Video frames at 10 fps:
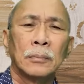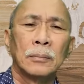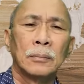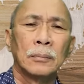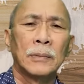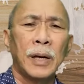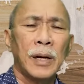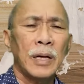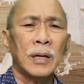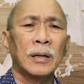There
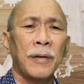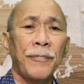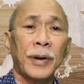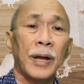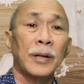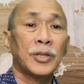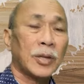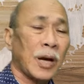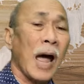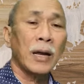is a different
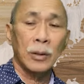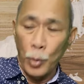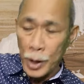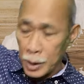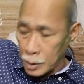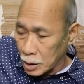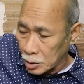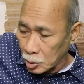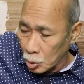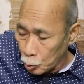stride when
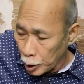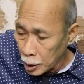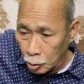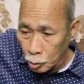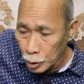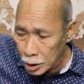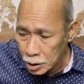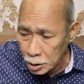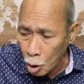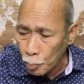the road is
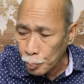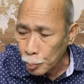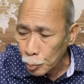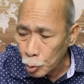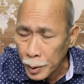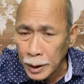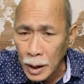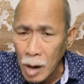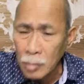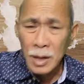sloped, going
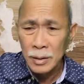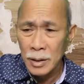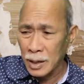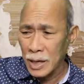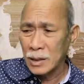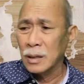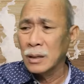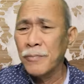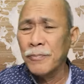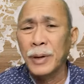down. There is a
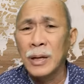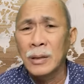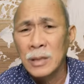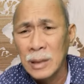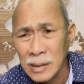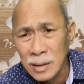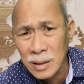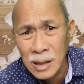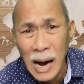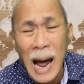different
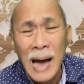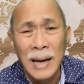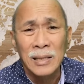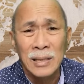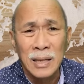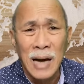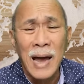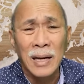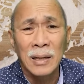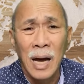
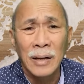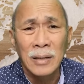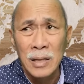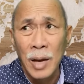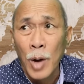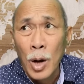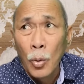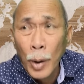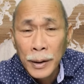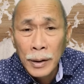stride and step
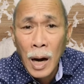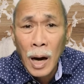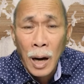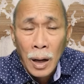when the